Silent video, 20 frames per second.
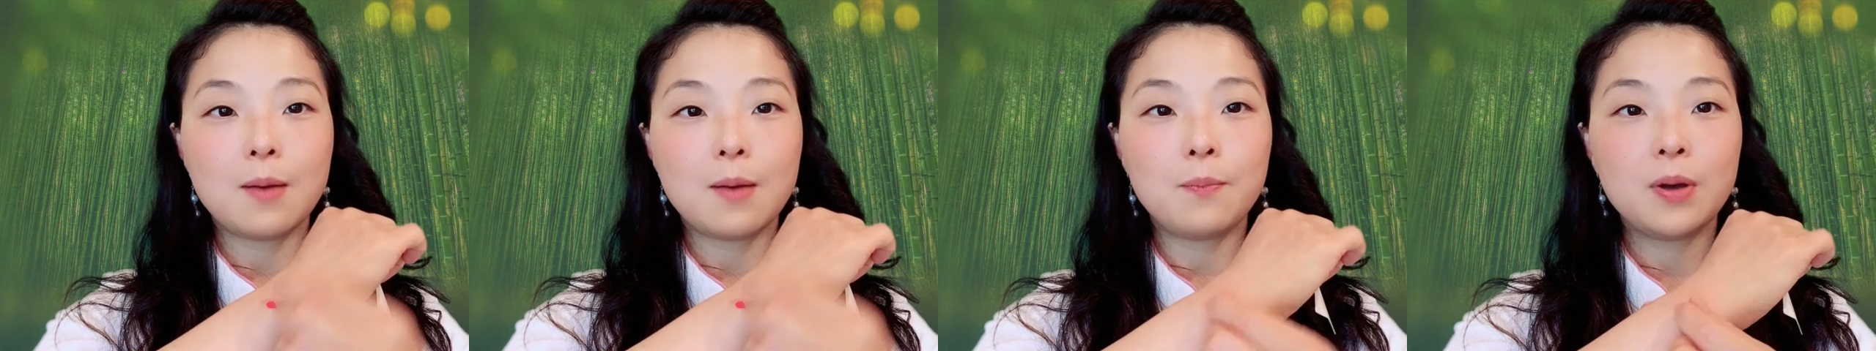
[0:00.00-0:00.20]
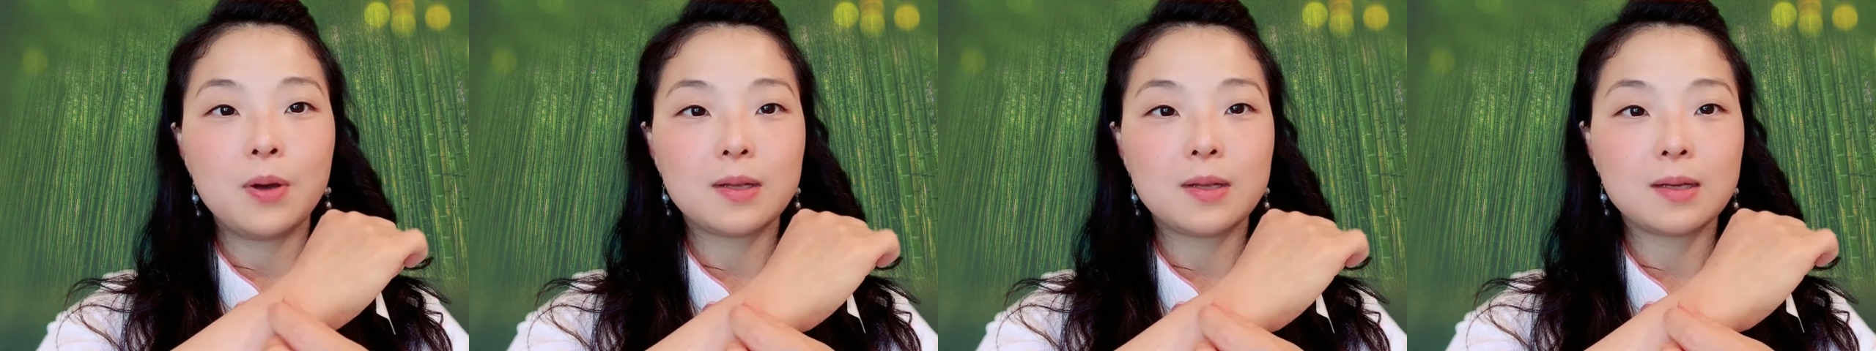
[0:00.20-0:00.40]

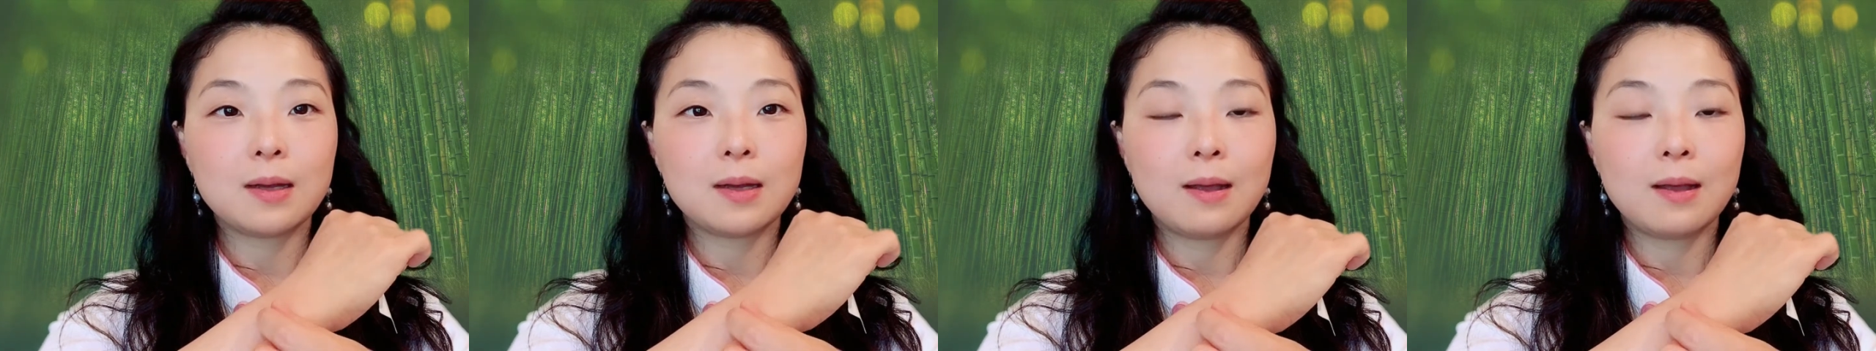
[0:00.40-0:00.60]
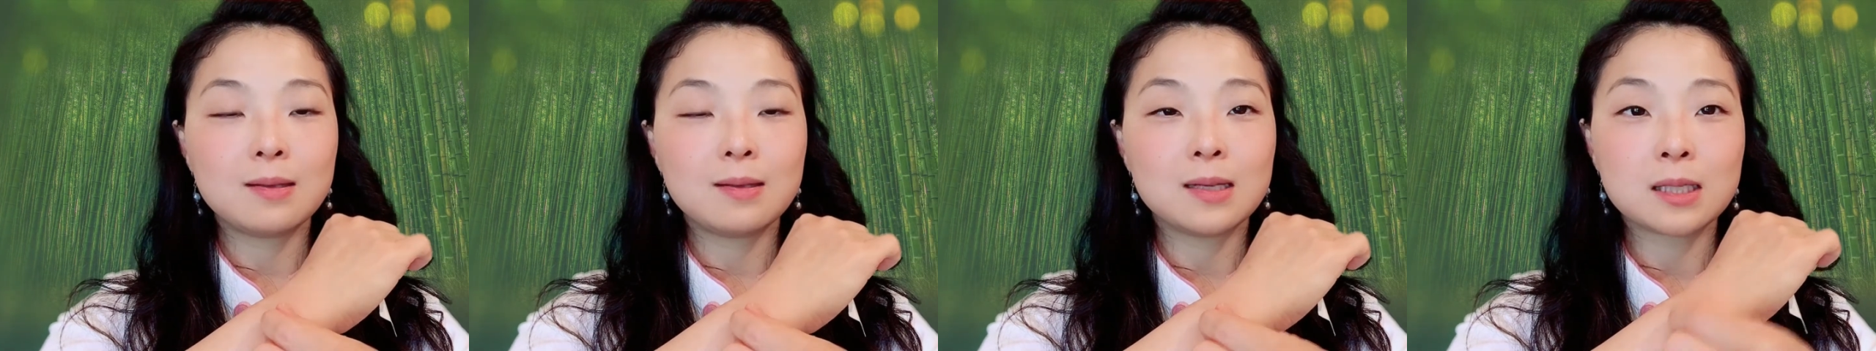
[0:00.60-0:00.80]
put
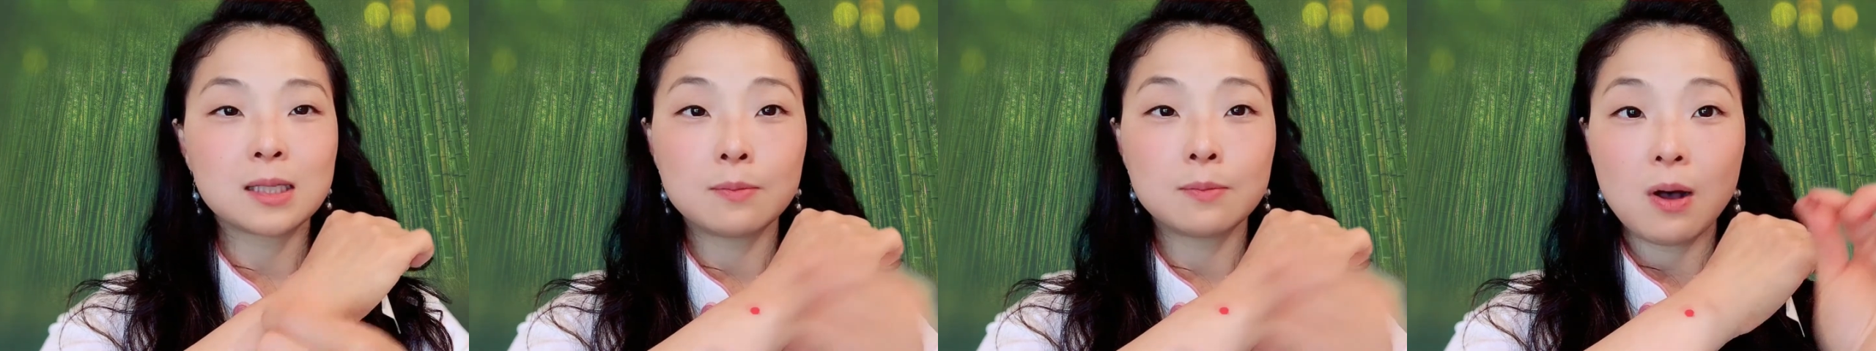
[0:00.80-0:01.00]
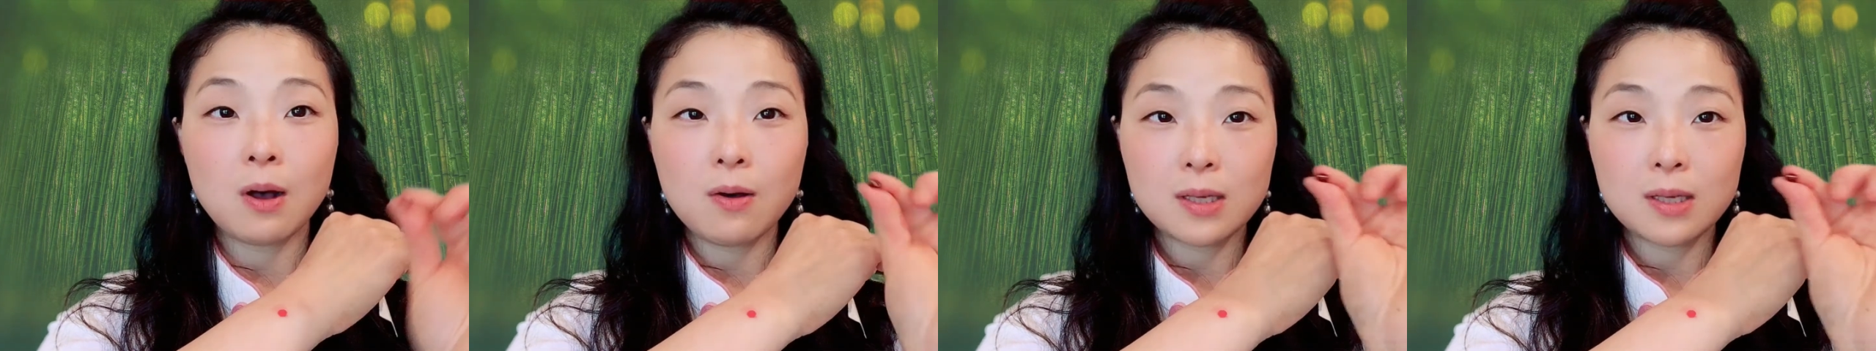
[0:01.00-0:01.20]
the
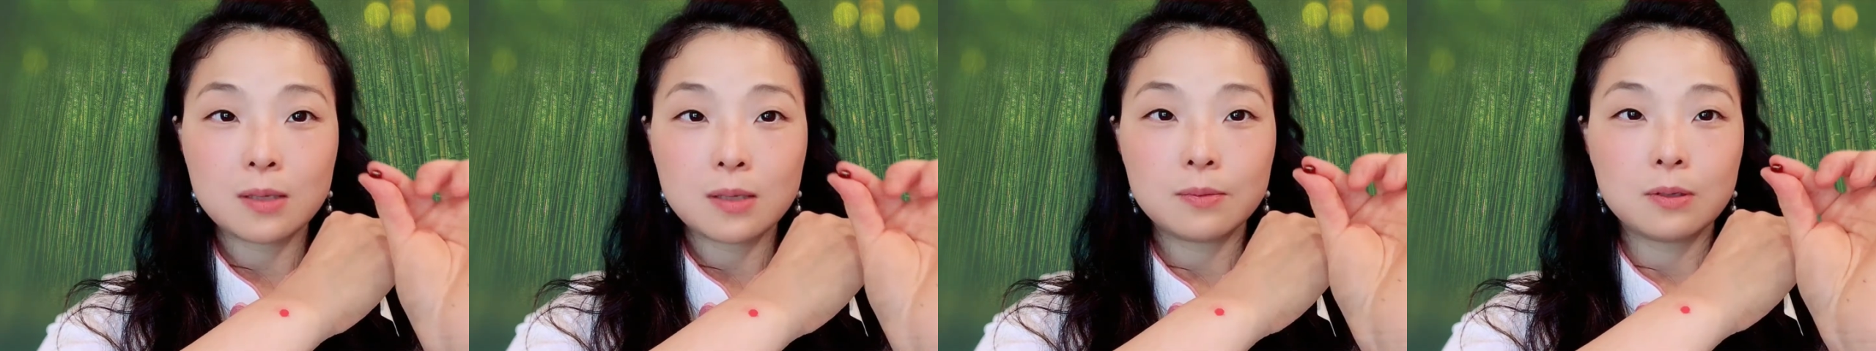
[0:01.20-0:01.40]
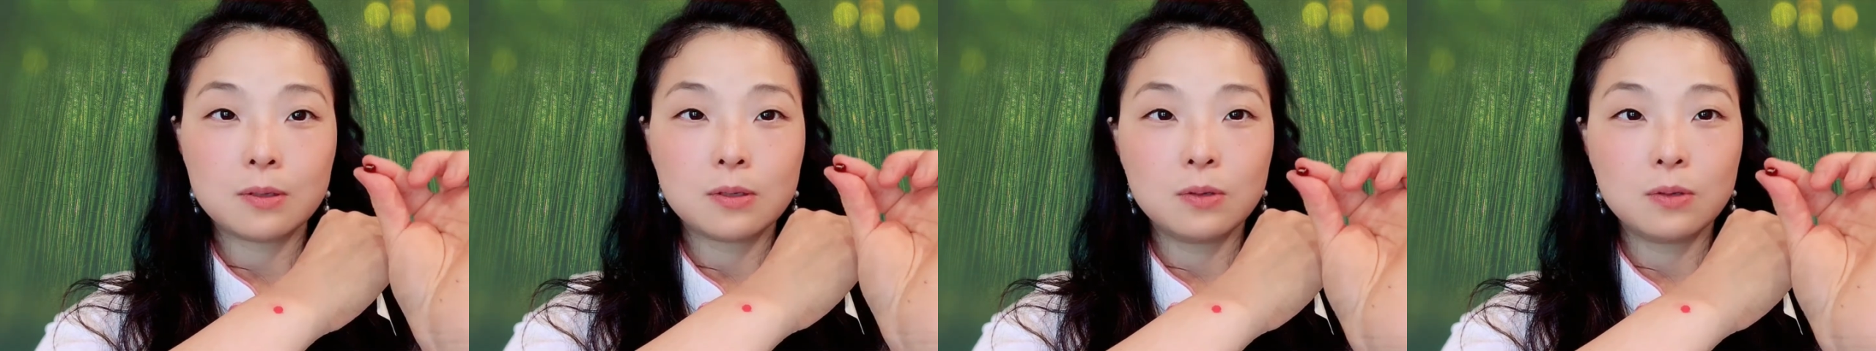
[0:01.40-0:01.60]
smallest
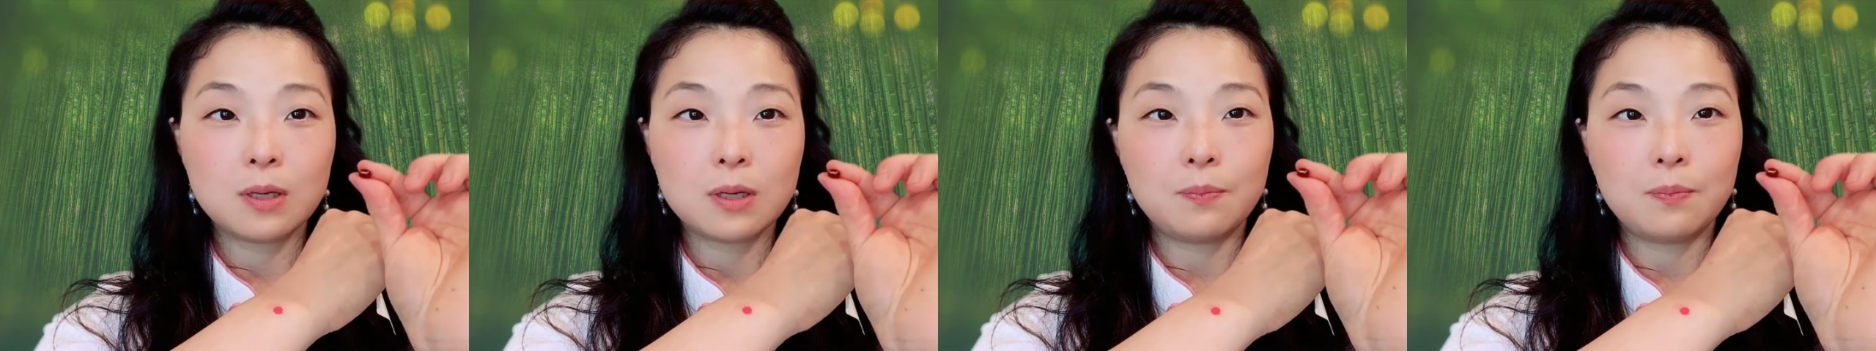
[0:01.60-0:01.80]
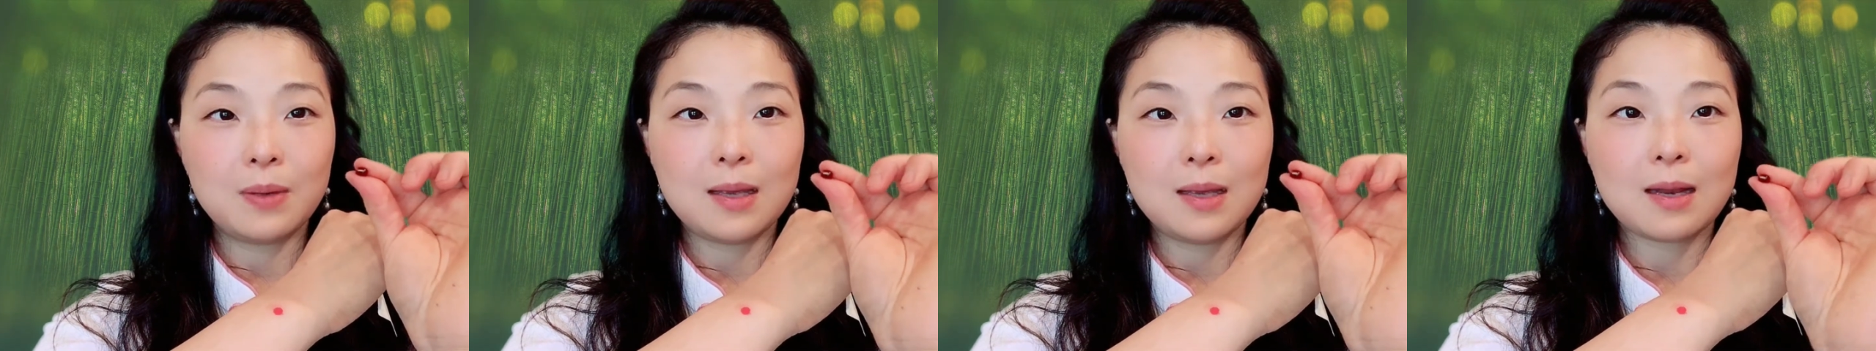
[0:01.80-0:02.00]

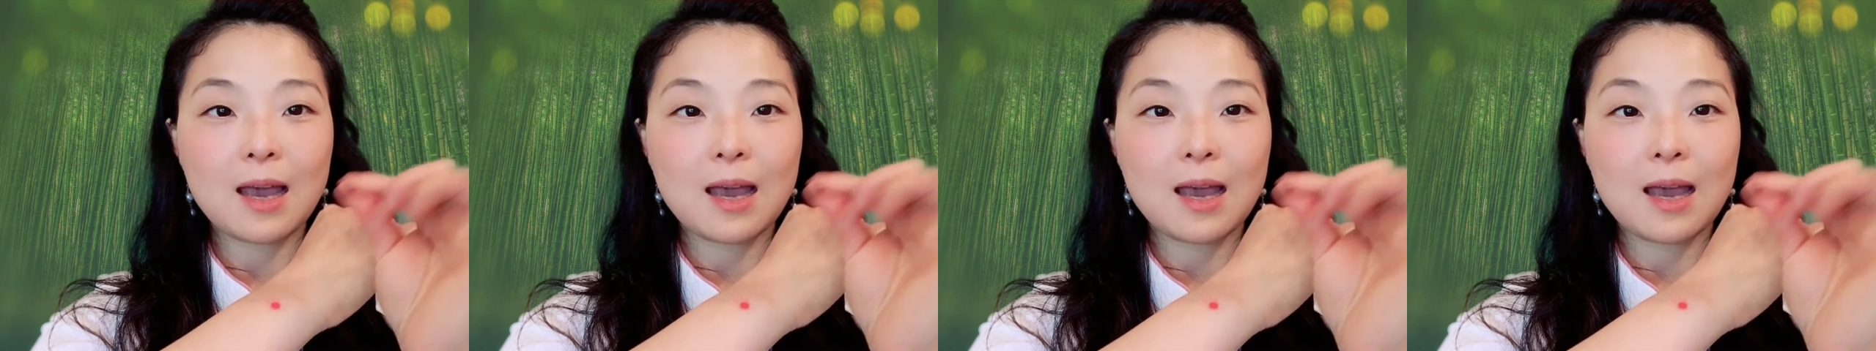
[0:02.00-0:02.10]
azuga bean